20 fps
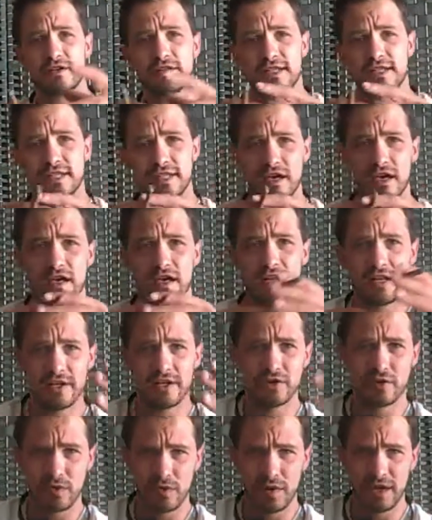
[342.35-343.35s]
son and
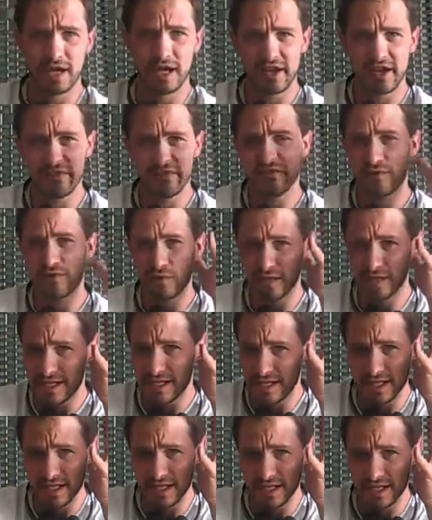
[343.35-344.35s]
your wife were
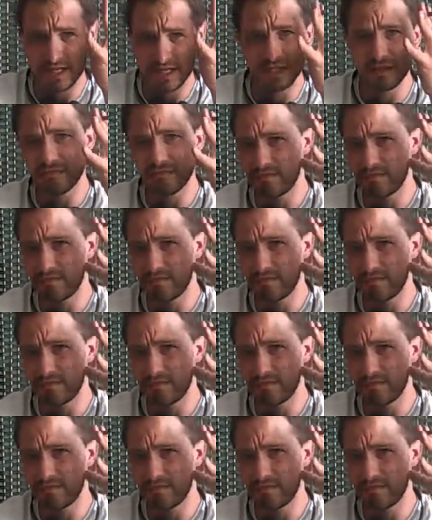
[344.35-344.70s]
decent,